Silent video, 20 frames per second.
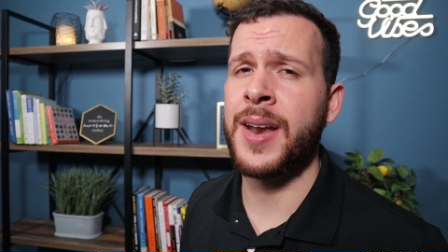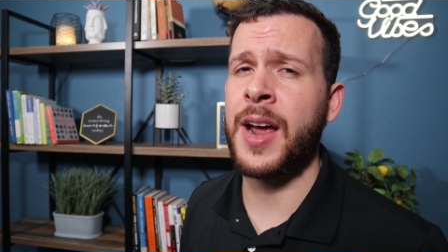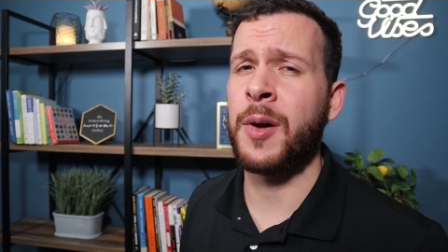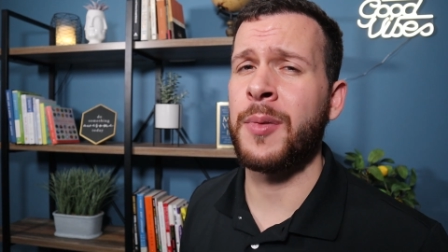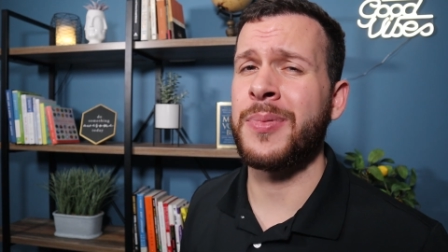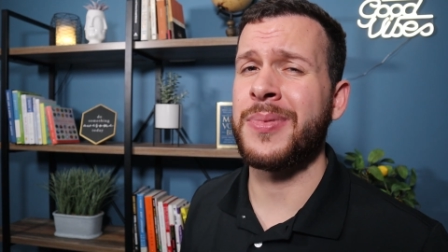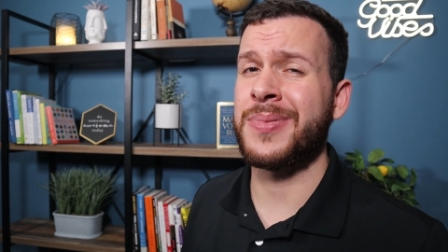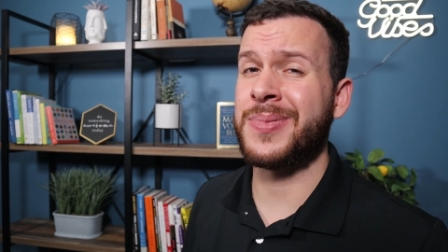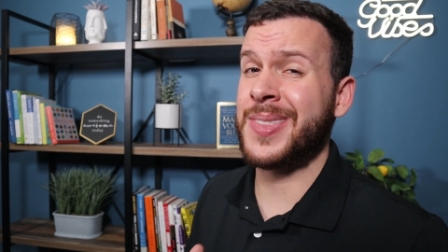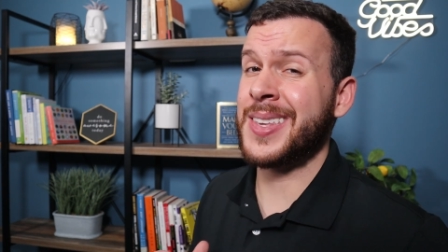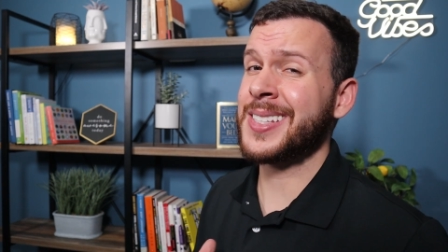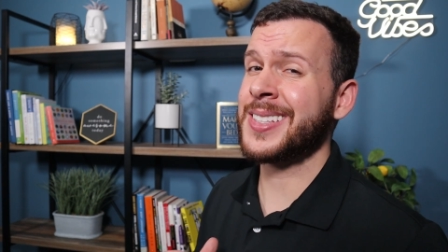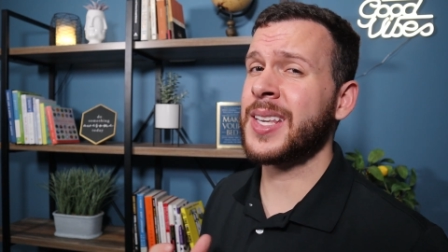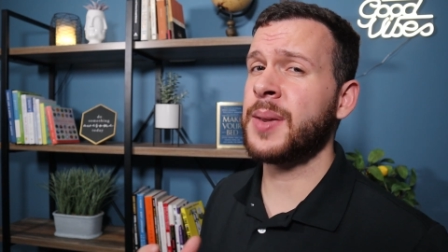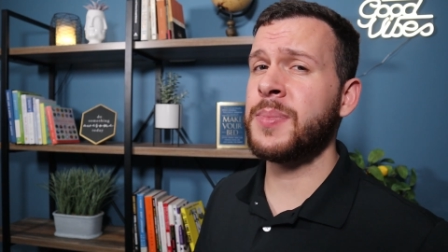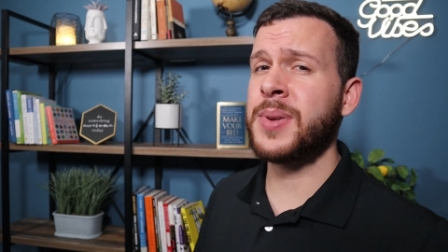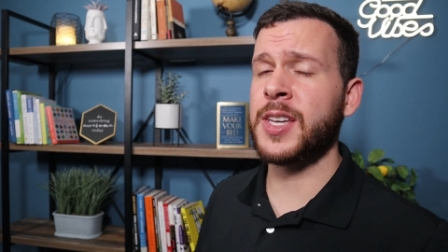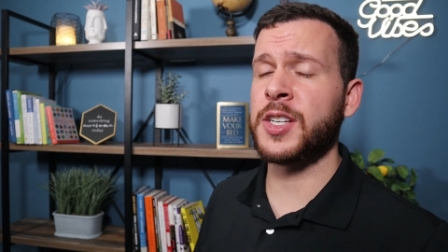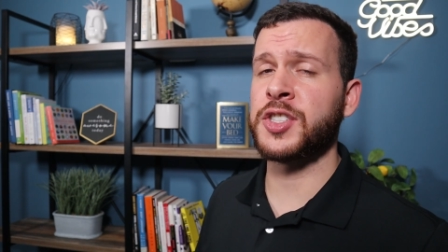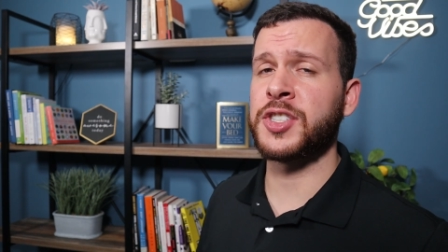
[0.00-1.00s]
Now, this
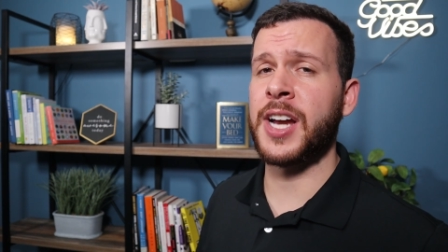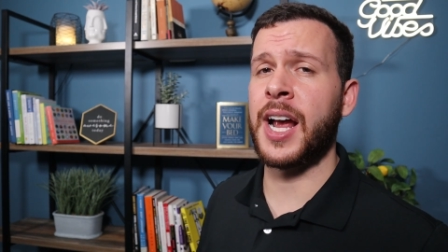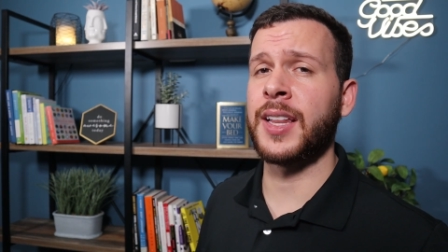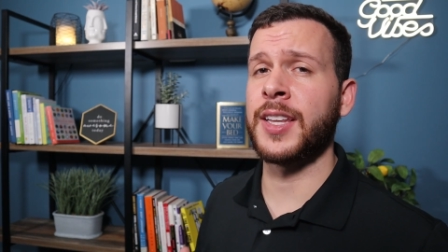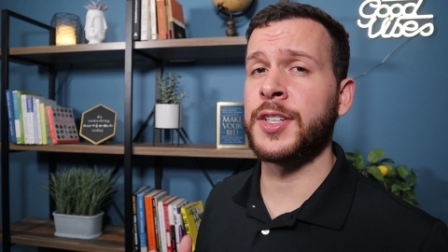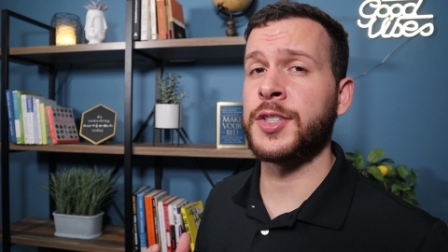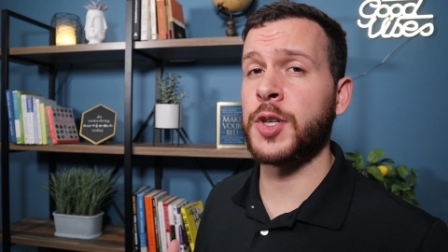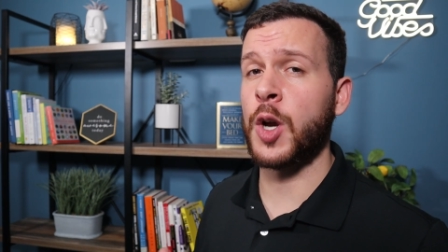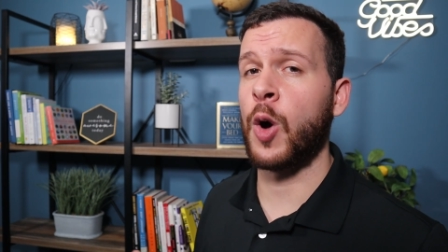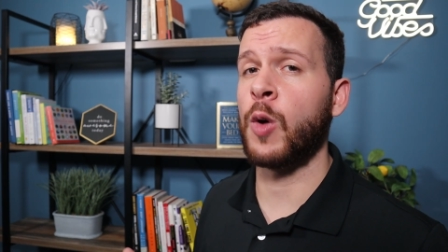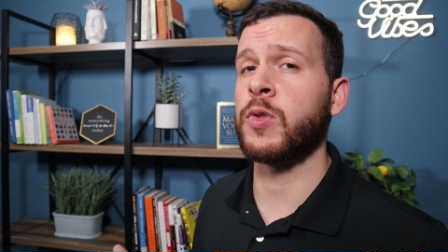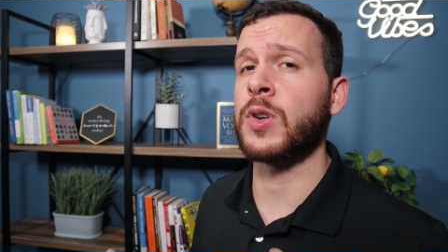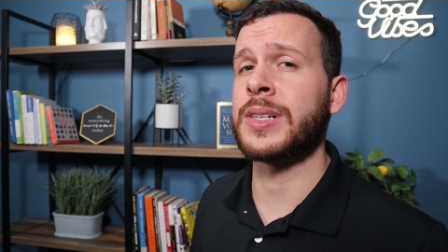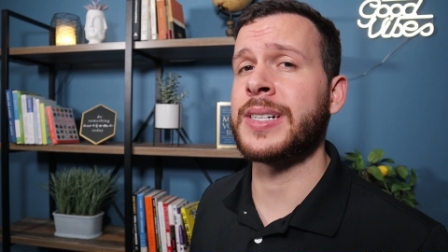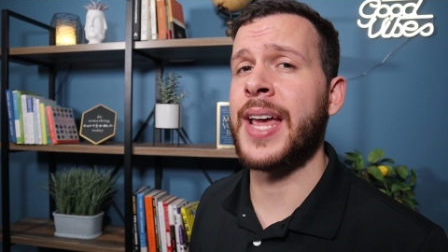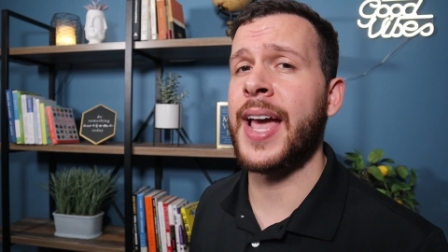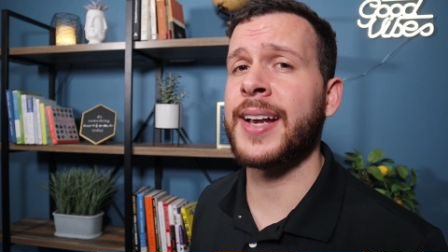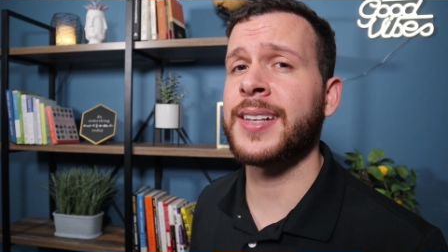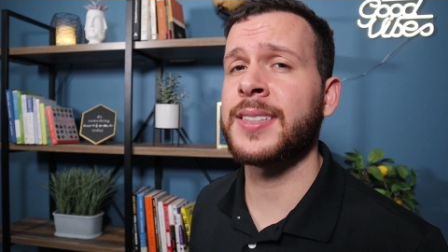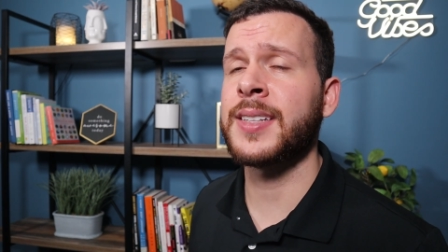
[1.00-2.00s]
can be a challenge over
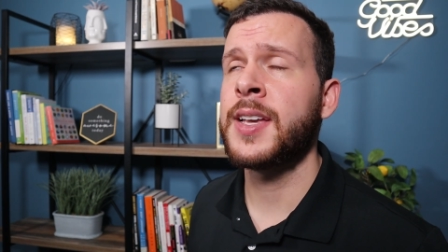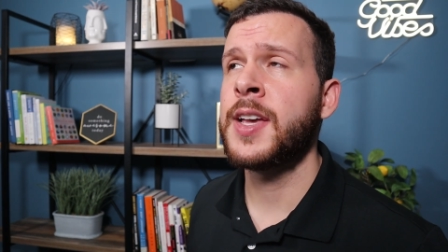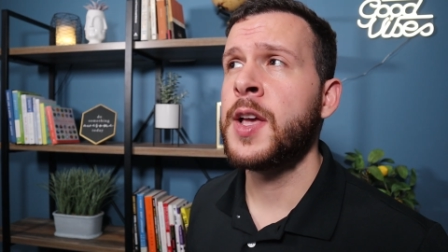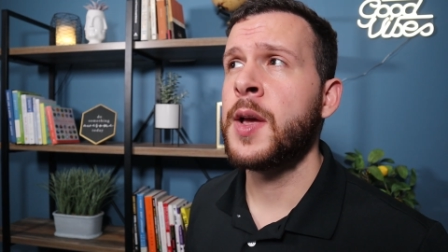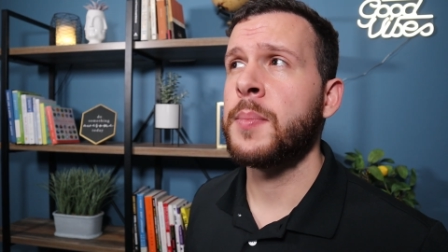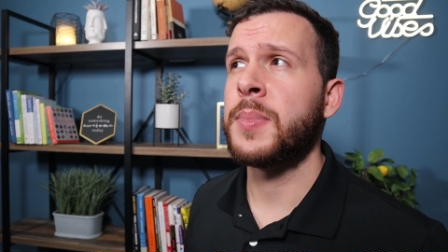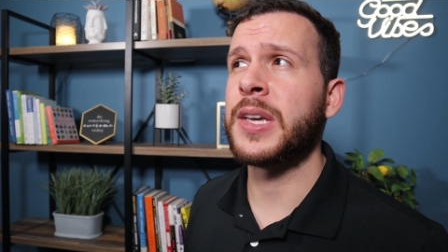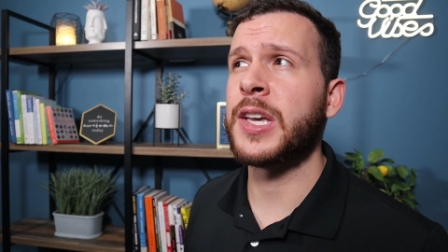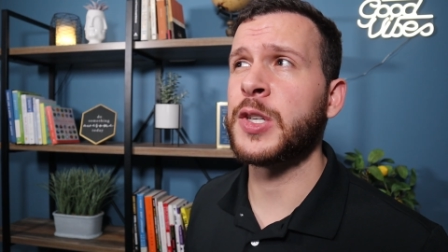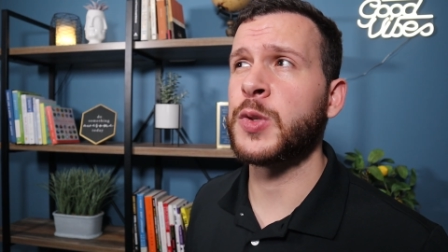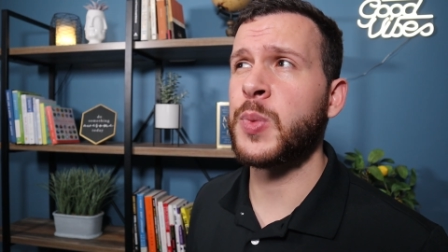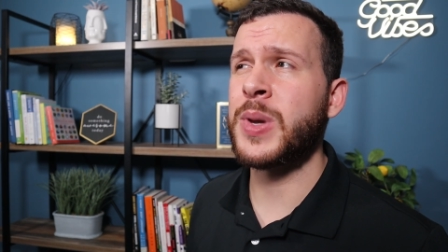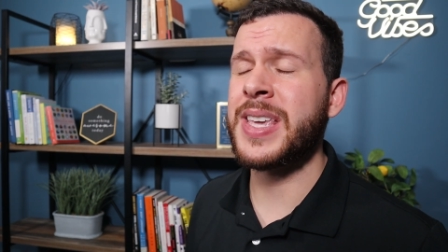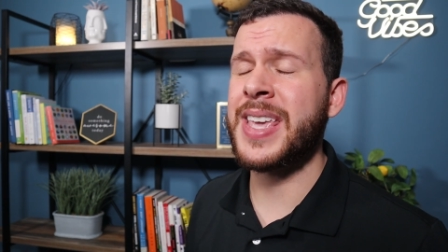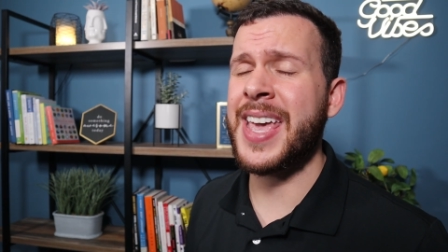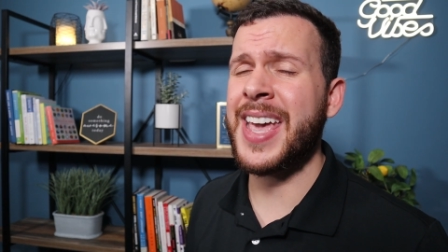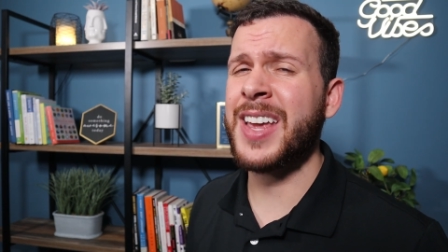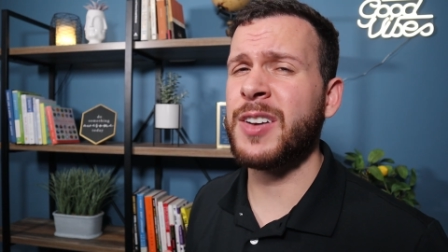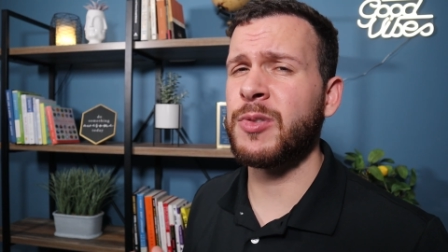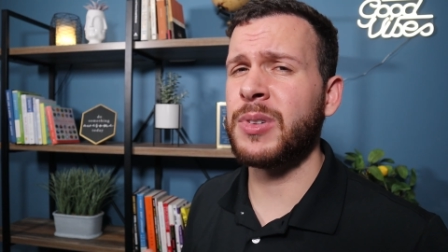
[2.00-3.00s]
text because we
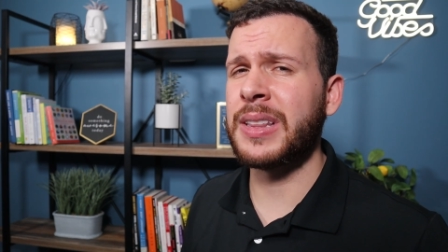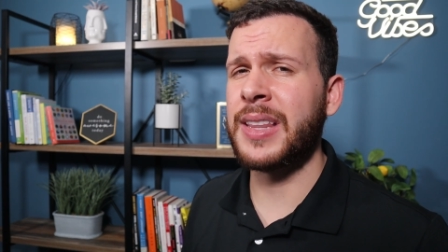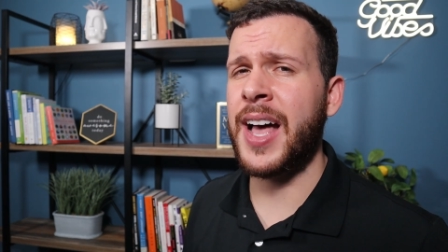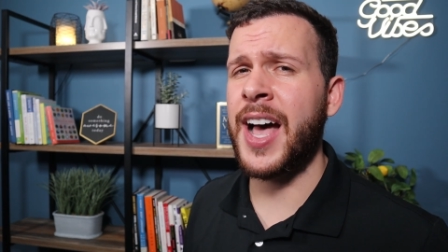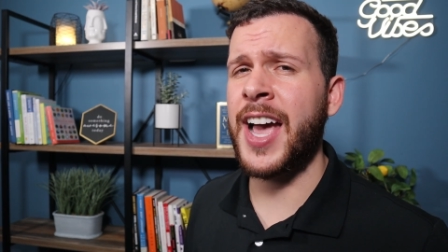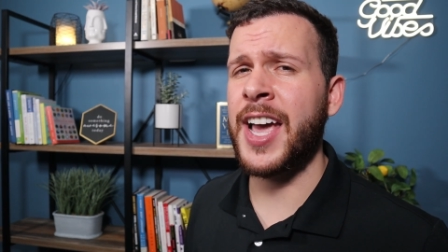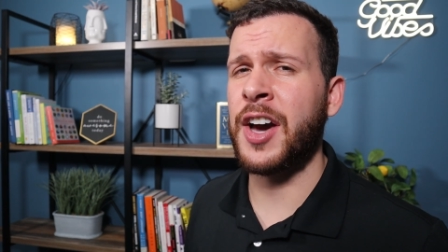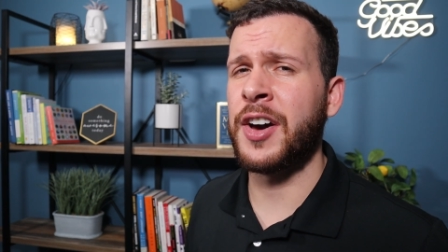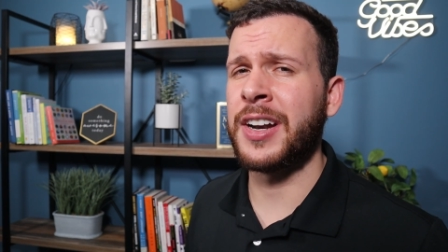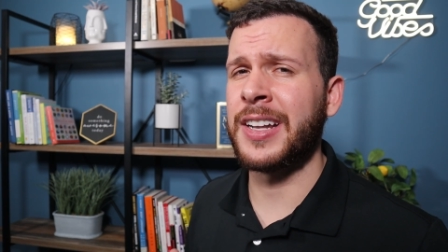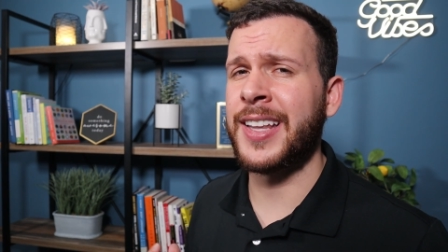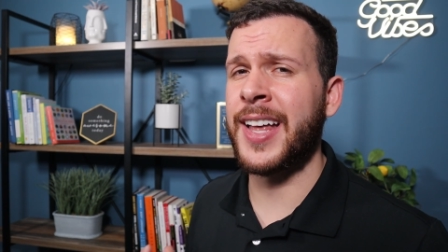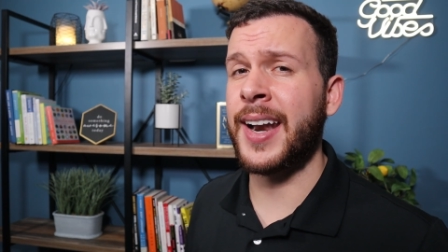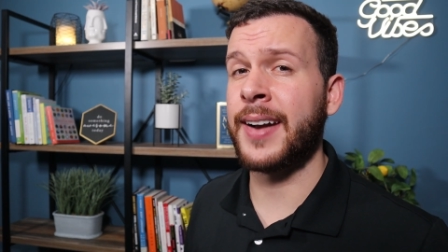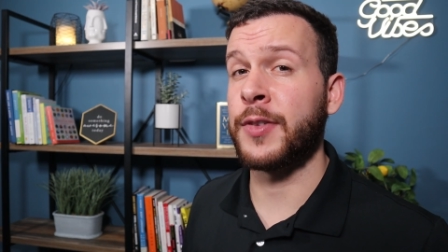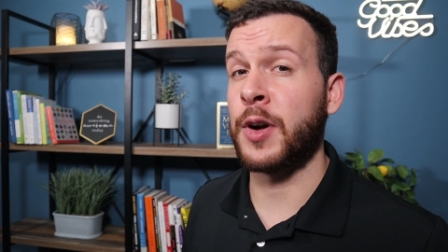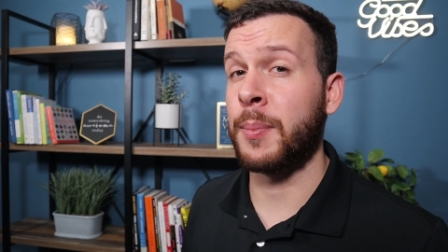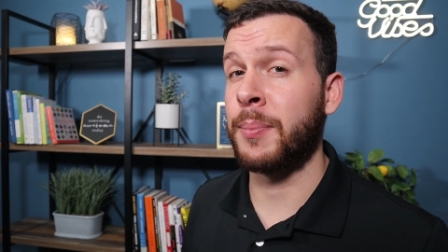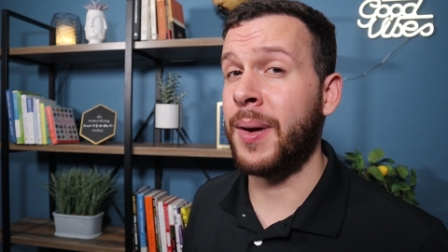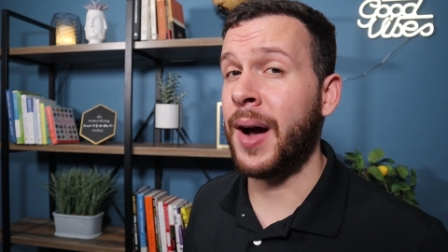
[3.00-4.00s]
can't rely on a lot
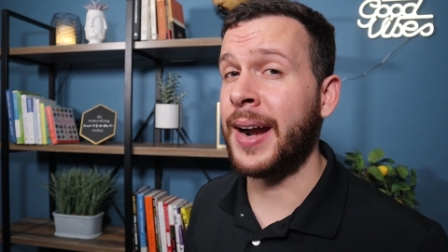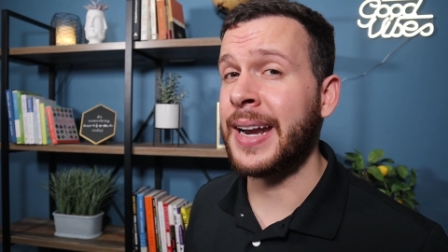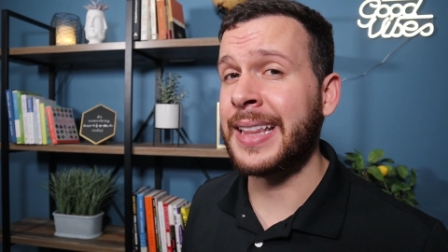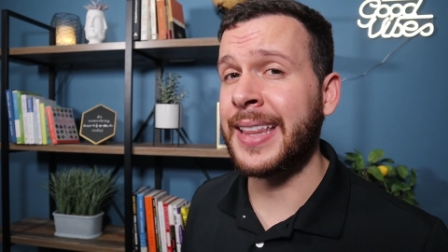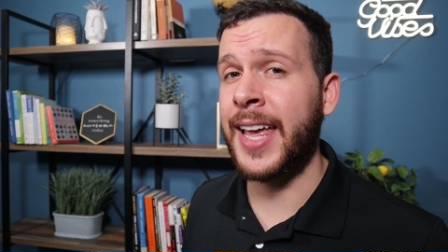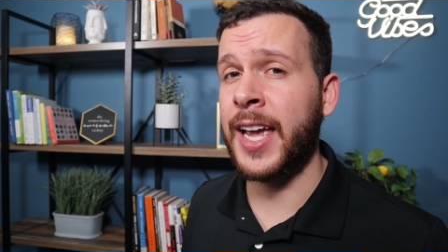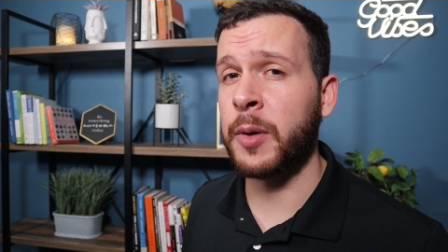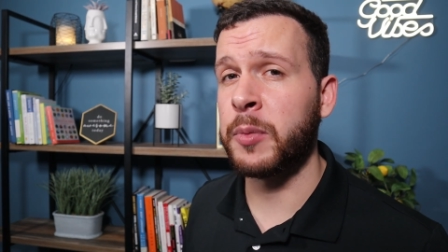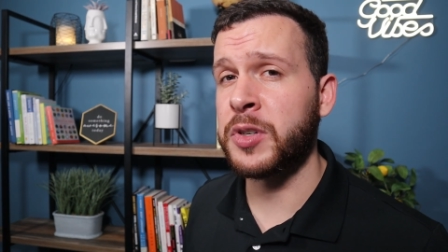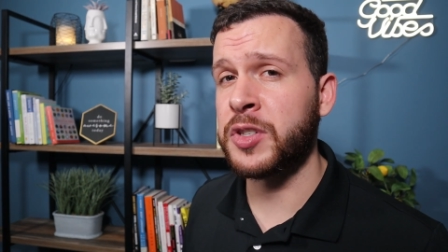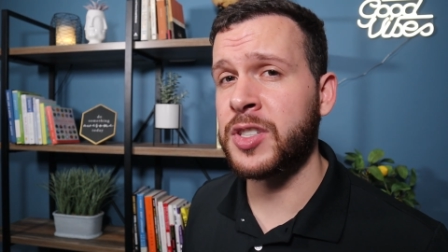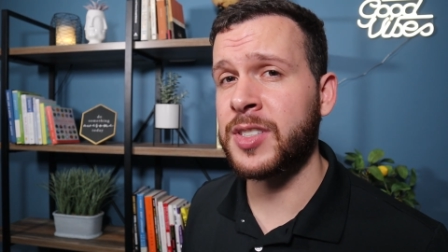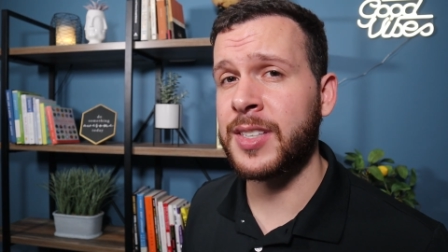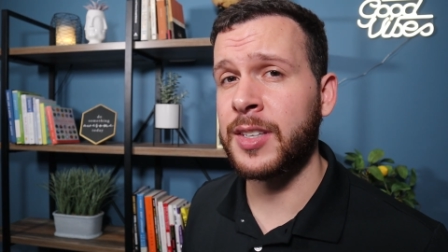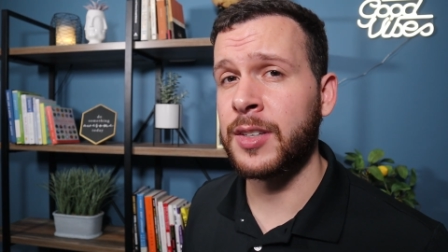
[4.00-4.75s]
of our body language